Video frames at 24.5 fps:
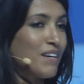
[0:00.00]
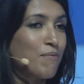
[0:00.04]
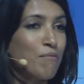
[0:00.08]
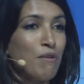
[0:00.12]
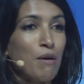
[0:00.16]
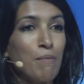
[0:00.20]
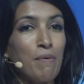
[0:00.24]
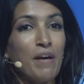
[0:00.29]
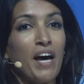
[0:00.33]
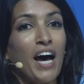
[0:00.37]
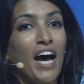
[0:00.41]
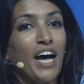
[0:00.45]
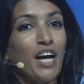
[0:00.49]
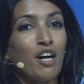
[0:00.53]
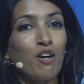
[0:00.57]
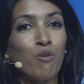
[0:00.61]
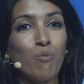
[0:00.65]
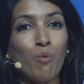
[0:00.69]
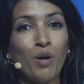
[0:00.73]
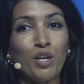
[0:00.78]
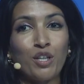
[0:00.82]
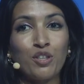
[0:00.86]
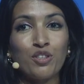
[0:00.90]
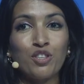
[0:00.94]
maybe hire
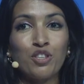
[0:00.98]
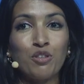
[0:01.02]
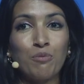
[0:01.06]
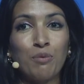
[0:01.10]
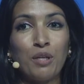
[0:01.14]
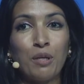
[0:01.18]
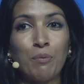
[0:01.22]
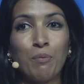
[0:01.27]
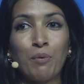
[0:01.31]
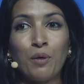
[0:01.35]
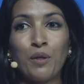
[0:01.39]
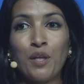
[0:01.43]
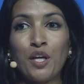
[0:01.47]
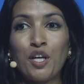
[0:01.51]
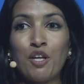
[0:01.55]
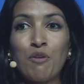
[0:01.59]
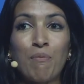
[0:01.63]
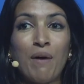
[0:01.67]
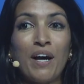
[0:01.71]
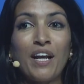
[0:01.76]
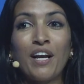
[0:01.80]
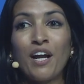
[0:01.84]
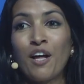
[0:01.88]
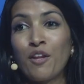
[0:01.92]
one or two people that you
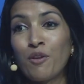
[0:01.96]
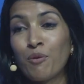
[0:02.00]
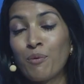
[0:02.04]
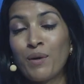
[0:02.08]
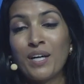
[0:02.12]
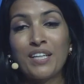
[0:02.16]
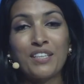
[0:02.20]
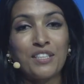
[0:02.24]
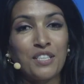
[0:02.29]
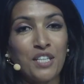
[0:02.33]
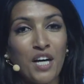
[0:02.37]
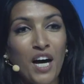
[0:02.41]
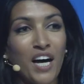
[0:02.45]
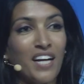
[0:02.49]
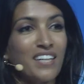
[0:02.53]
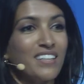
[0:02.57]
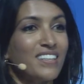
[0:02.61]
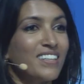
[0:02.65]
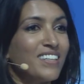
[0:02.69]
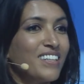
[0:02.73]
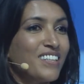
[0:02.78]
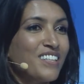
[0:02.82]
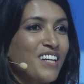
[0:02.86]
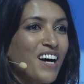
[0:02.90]
might otherwise not,
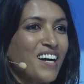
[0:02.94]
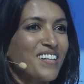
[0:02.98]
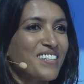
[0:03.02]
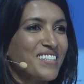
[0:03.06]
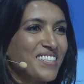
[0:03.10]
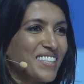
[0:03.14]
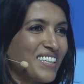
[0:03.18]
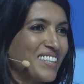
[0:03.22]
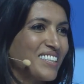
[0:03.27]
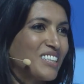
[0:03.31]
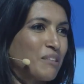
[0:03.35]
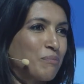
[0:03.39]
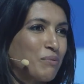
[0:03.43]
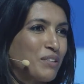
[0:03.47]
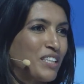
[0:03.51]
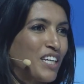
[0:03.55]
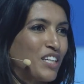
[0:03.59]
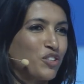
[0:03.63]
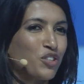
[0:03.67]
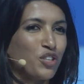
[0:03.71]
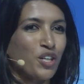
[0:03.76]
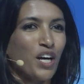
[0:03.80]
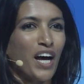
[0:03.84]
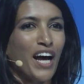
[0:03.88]
not see as a
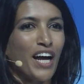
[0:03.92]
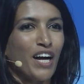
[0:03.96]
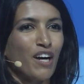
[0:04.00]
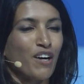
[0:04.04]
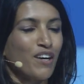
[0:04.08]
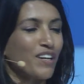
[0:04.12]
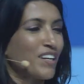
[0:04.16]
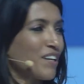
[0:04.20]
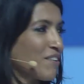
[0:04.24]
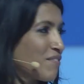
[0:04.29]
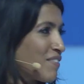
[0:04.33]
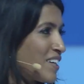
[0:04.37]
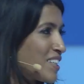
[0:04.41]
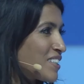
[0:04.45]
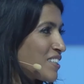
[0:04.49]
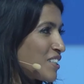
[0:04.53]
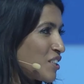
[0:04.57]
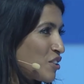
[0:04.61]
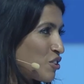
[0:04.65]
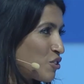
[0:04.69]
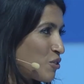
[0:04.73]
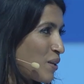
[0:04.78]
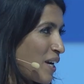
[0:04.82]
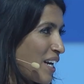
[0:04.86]
potential hire and invest
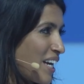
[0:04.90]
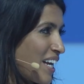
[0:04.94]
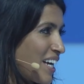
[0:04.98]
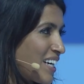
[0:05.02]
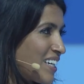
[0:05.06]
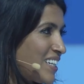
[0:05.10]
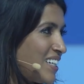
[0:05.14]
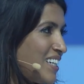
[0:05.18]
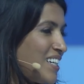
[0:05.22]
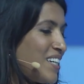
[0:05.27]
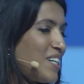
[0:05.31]
in training,